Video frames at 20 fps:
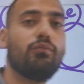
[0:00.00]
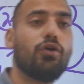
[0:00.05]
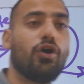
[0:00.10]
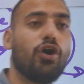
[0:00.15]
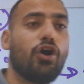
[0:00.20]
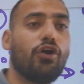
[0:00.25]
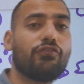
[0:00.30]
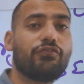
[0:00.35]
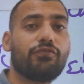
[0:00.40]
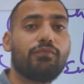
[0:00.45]

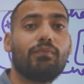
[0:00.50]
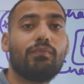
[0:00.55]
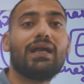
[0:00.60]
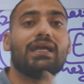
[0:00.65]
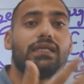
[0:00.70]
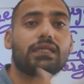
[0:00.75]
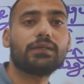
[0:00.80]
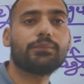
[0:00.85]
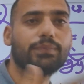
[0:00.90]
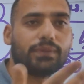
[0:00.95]
of
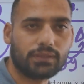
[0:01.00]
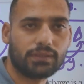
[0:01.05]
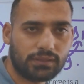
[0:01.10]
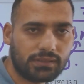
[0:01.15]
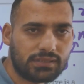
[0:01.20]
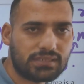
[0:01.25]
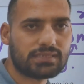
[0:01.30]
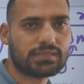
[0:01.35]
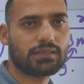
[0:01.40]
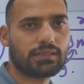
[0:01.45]

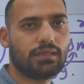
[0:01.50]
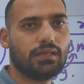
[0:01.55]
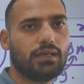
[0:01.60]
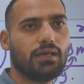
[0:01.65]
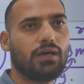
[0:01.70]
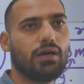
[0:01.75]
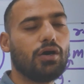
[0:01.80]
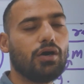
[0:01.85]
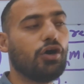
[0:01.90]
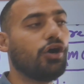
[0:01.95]
multiples
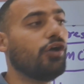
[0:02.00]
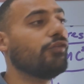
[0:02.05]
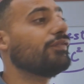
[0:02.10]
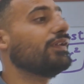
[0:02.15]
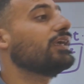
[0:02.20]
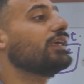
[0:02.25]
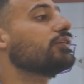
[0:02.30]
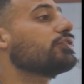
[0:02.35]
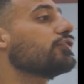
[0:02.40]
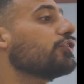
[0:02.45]
of
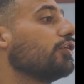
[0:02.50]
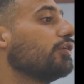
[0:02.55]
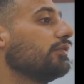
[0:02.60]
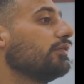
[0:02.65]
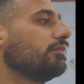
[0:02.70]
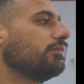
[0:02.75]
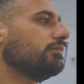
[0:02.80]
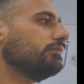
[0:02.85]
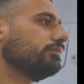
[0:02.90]
electrons.